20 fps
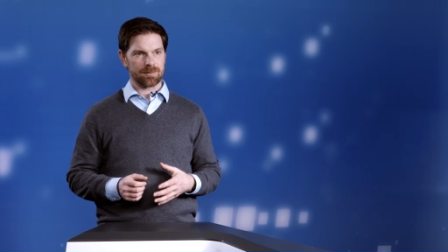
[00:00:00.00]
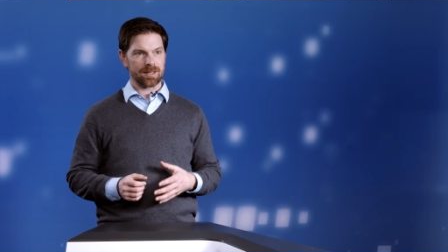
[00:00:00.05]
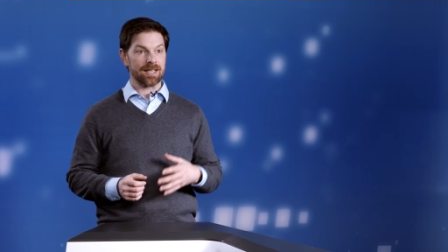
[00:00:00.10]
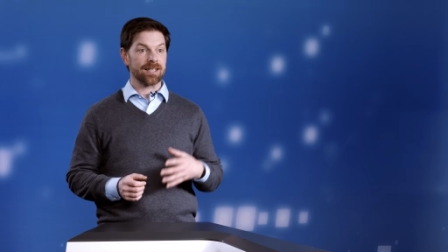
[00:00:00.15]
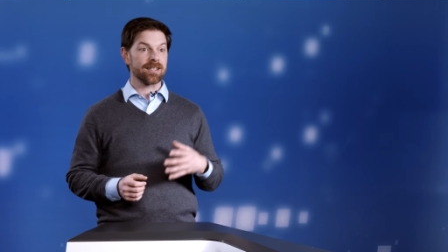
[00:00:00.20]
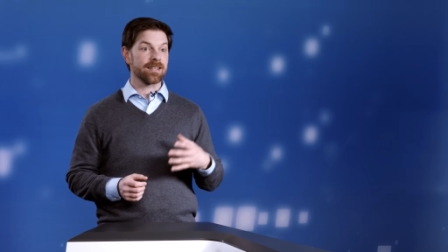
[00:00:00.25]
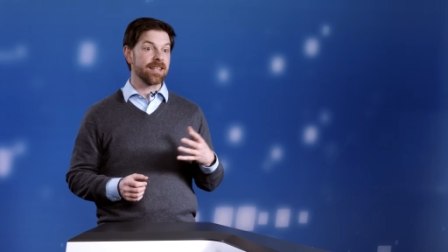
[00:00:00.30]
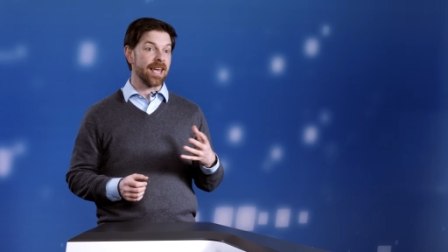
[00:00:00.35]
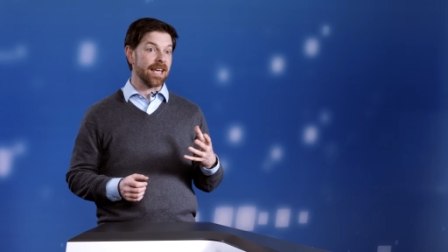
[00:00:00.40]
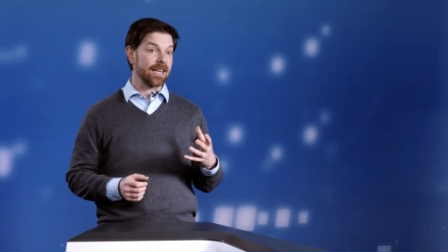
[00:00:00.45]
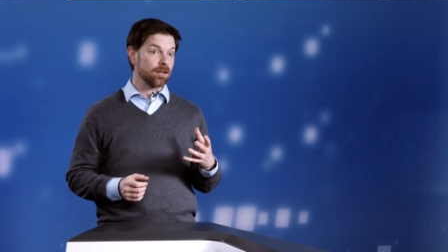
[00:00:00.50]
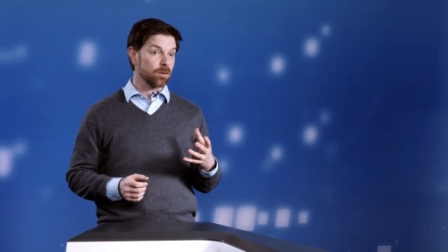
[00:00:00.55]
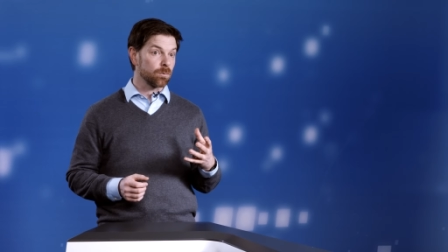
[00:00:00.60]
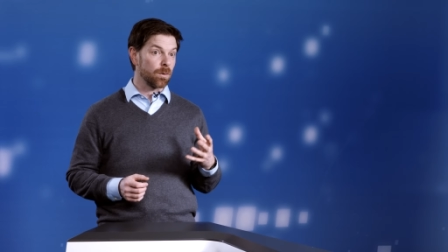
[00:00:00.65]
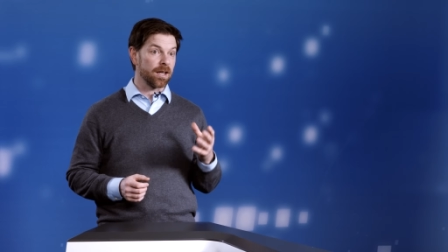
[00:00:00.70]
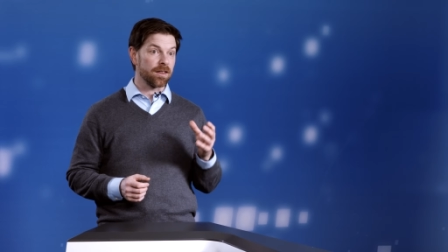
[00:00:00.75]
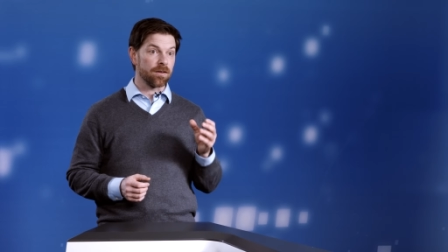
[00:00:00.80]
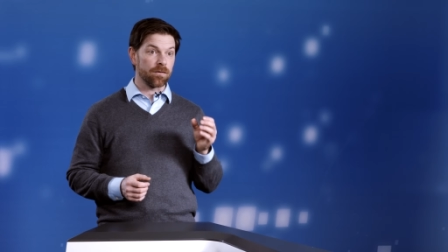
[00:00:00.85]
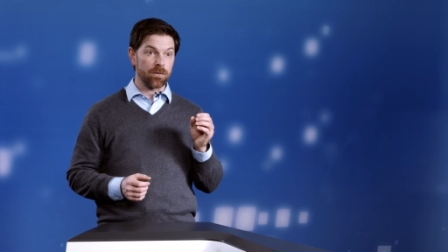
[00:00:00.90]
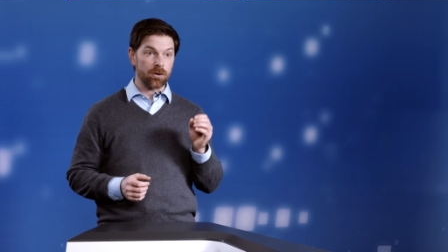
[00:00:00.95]
And that is
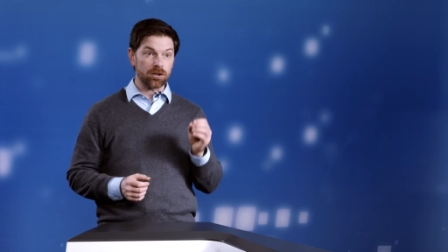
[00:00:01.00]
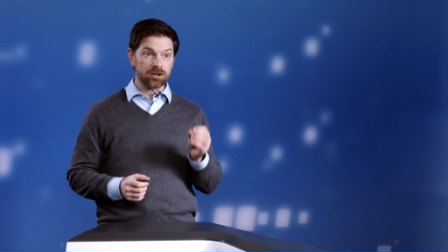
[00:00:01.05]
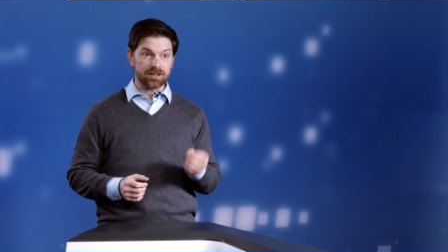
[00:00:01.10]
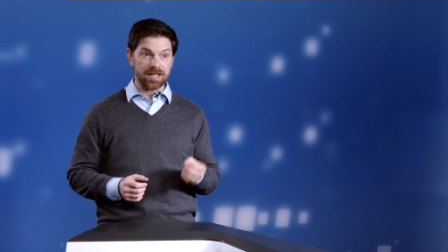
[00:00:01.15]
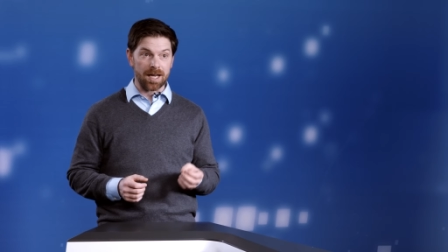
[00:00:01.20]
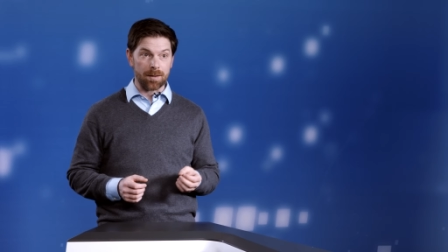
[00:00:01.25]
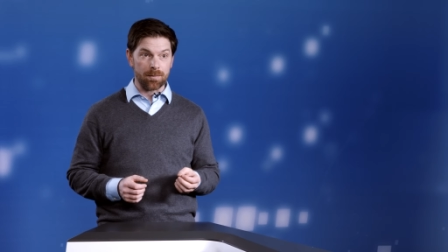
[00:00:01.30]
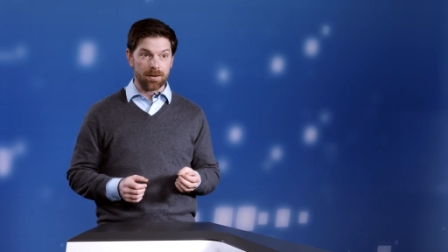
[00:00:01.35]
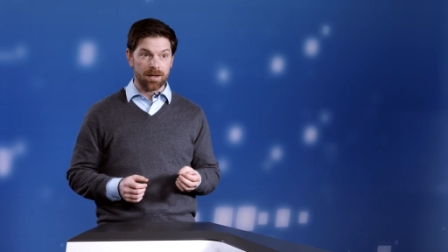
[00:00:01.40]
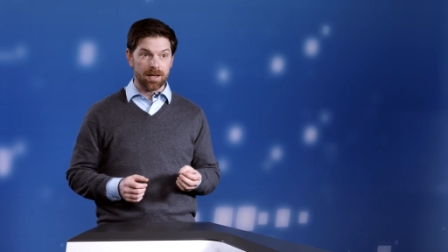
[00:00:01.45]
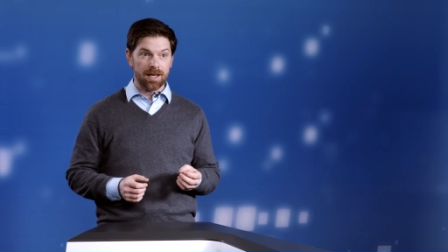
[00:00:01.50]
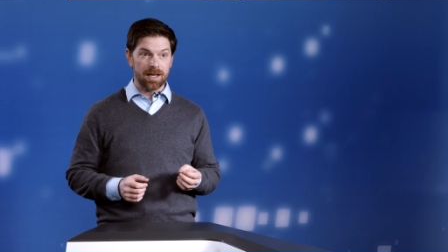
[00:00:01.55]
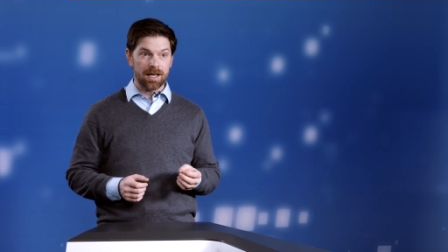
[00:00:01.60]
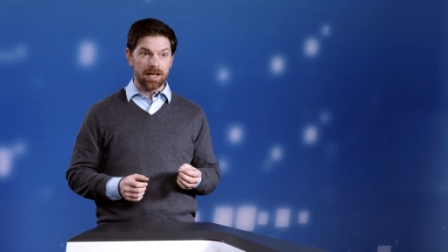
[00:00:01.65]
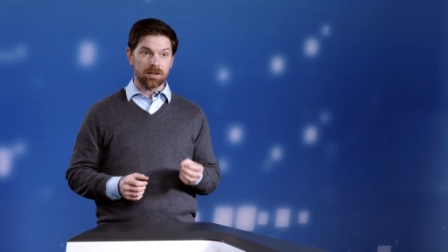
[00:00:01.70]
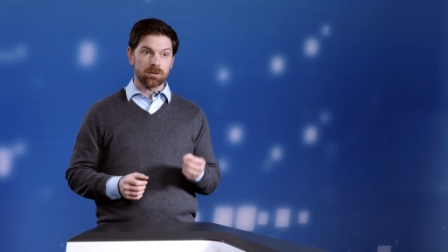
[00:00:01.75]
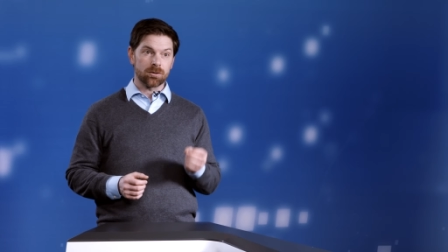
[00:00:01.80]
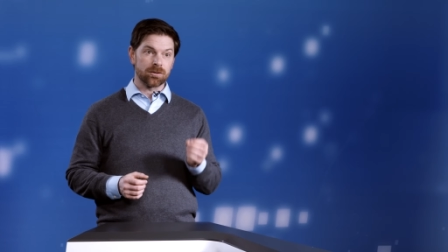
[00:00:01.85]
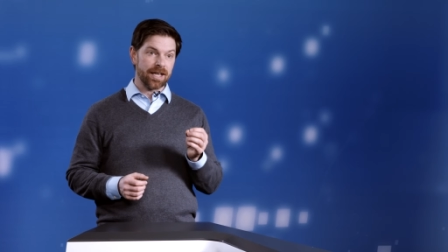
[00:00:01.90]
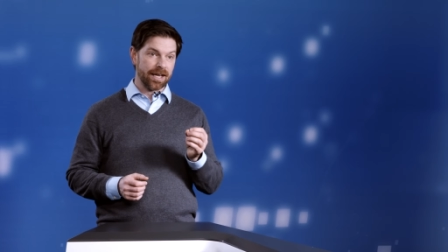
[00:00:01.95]
why the first step
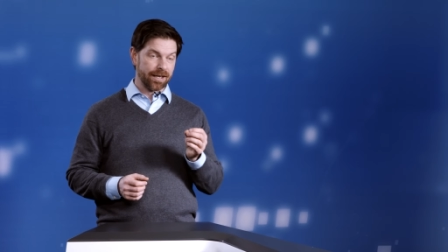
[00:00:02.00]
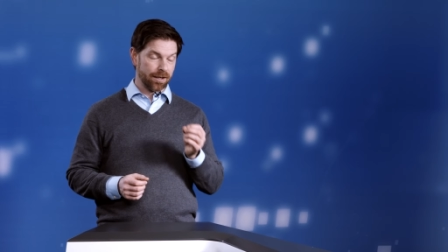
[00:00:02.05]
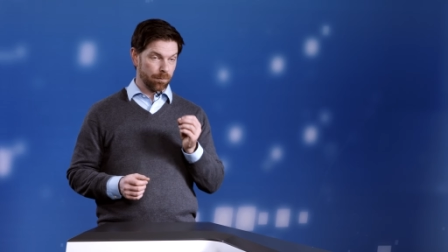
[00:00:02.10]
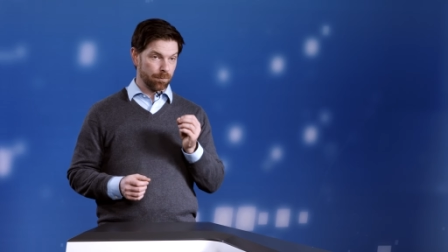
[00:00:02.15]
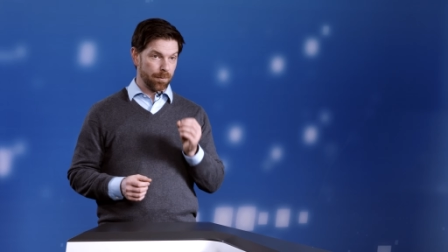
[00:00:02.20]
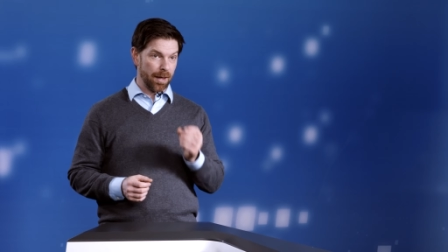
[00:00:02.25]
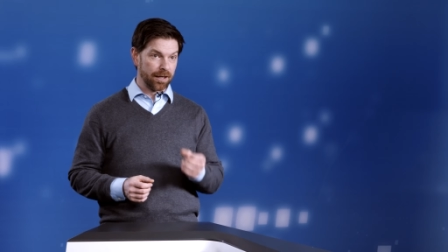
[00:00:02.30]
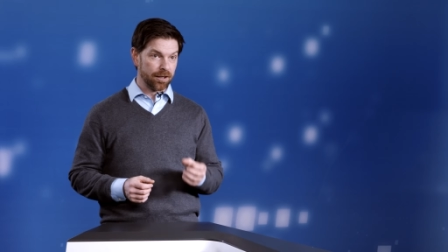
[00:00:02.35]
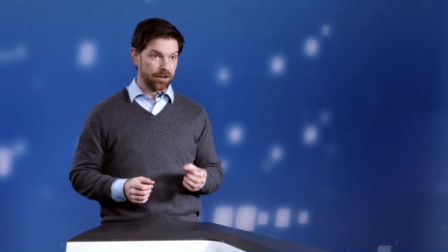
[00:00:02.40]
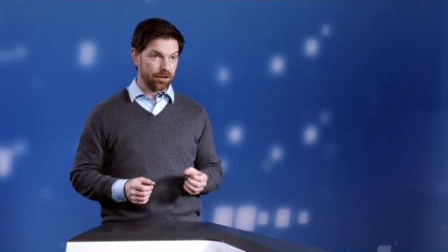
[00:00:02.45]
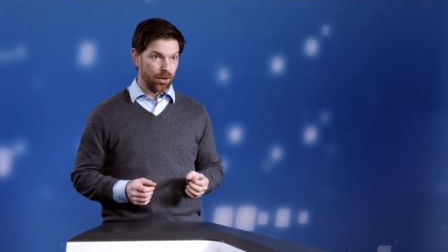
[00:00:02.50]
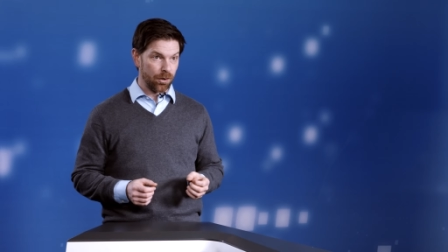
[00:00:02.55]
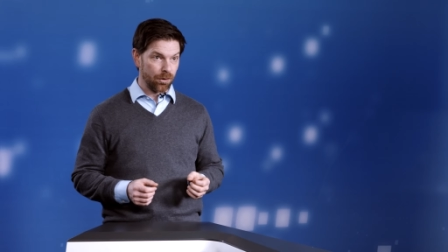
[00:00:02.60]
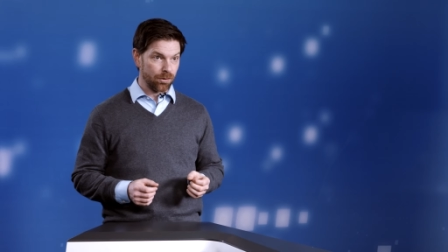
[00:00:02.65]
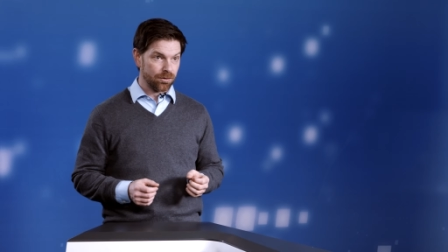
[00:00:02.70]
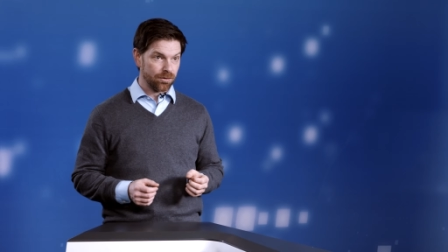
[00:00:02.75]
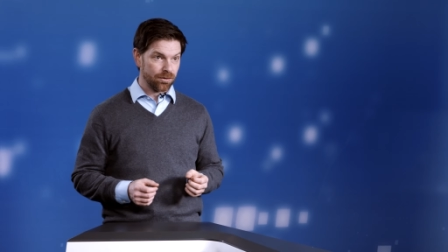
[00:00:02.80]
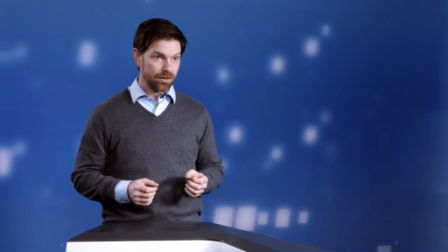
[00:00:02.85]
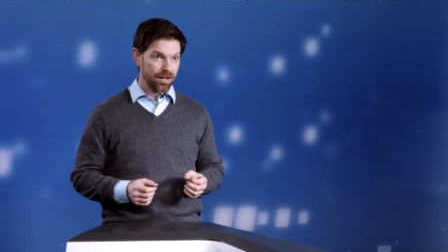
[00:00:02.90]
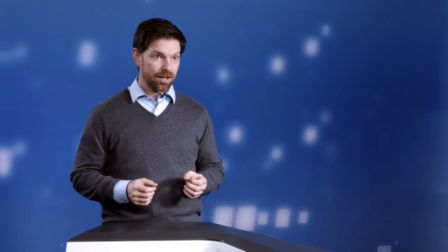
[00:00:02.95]
to taking better
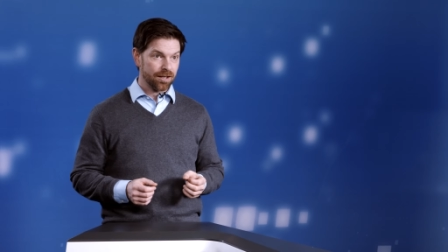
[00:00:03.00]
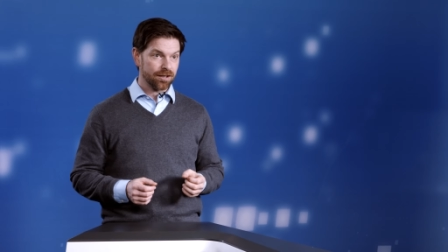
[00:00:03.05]
notes